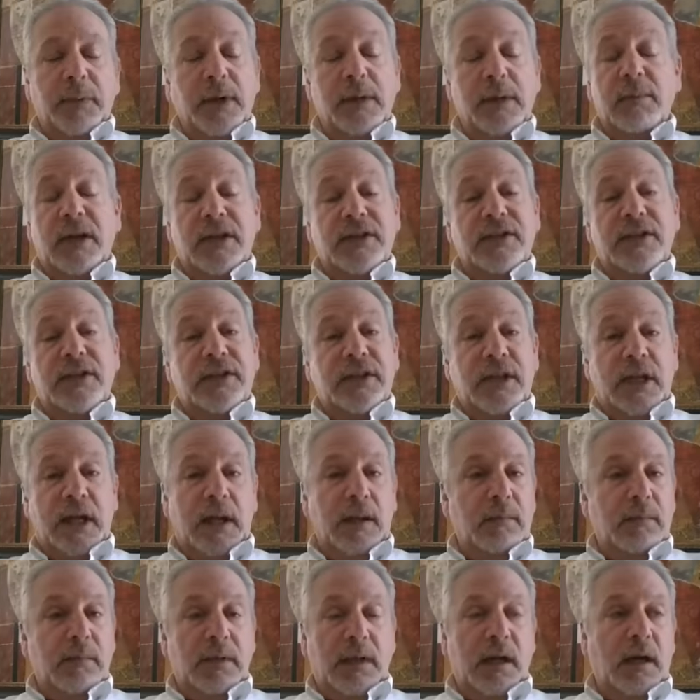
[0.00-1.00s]
much the
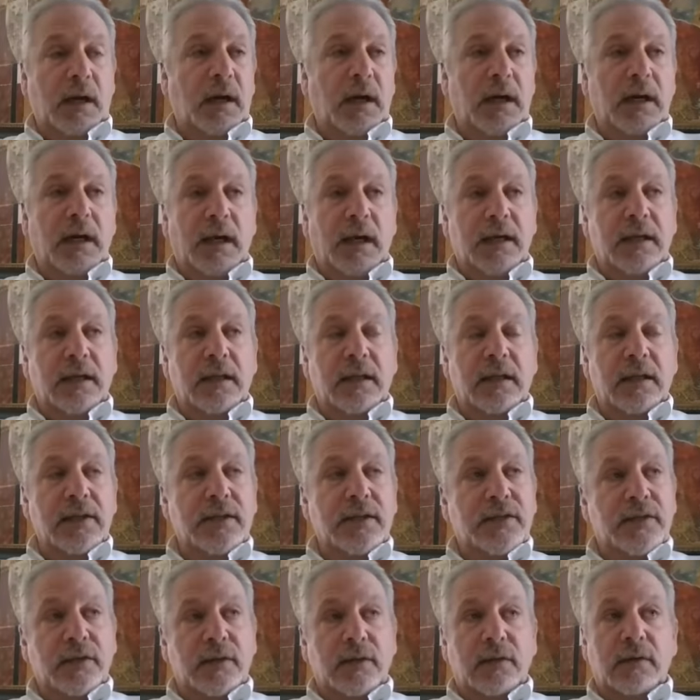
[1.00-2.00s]
same, Gary. I,
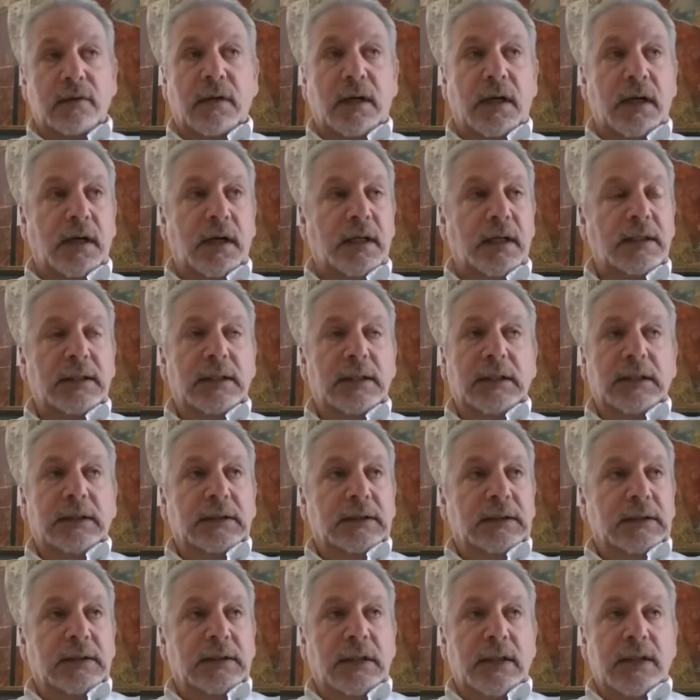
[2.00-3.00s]
these are uh,
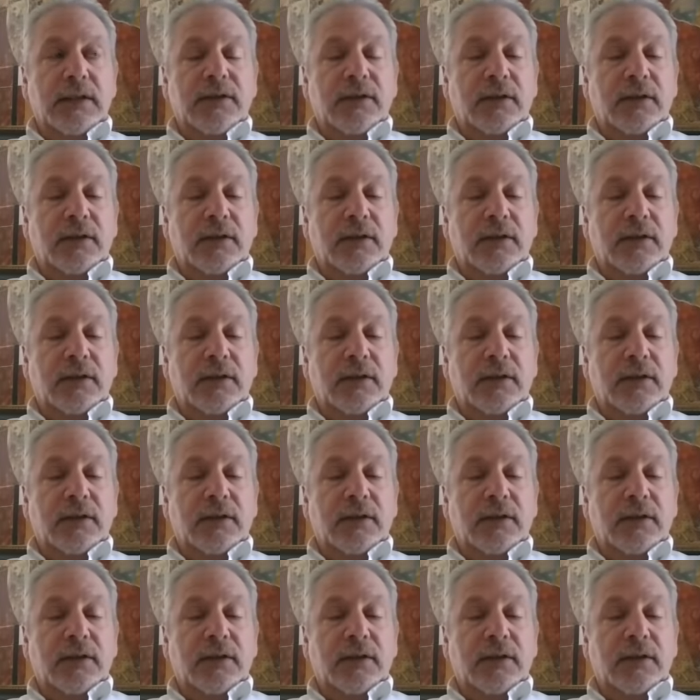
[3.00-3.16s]
these